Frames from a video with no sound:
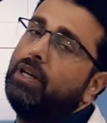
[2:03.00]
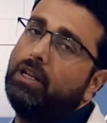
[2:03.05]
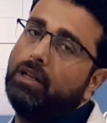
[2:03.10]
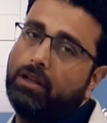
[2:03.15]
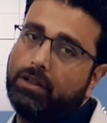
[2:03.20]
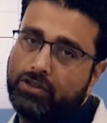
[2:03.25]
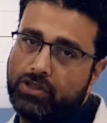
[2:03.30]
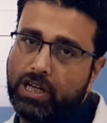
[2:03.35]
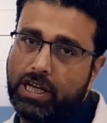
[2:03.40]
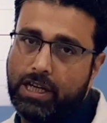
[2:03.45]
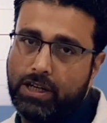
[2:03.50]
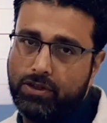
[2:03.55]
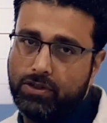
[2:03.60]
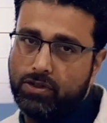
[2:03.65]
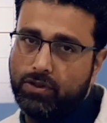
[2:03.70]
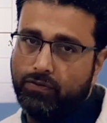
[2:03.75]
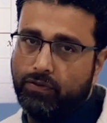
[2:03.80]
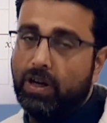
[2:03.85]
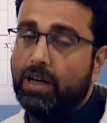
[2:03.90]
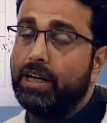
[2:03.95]
will
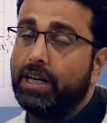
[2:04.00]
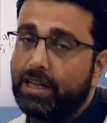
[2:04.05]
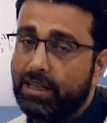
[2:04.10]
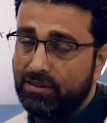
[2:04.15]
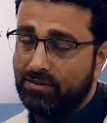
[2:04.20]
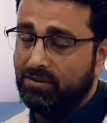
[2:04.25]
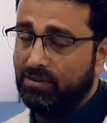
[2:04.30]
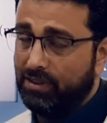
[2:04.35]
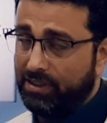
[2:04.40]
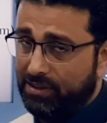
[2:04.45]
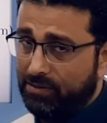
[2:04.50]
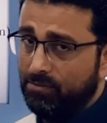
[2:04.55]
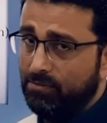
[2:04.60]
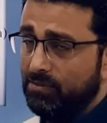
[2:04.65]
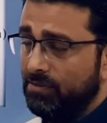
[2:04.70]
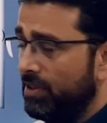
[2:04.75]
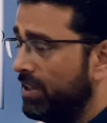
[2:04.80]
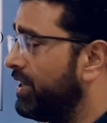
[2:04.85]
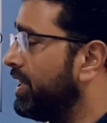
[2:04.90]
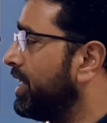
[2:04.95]
change, will dec
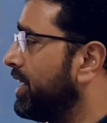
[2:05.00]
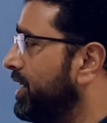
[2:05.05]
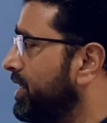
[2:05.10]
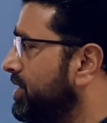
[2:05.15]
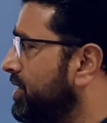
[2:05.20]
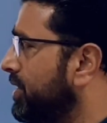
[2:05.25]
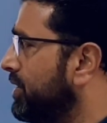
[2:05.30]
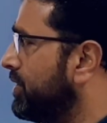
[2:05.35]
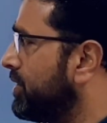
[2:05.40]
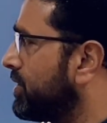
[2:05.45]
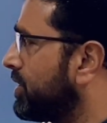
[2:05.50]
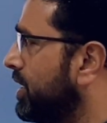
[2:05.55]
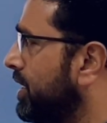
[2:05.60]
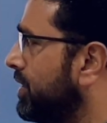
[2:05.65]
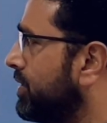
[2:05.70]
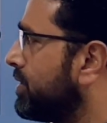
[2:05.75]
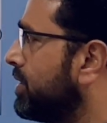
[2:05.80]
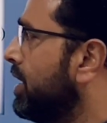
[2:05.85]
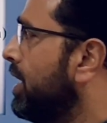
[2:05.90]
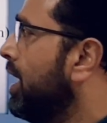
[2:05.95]
uh, decrease in this
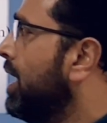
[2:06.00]
case.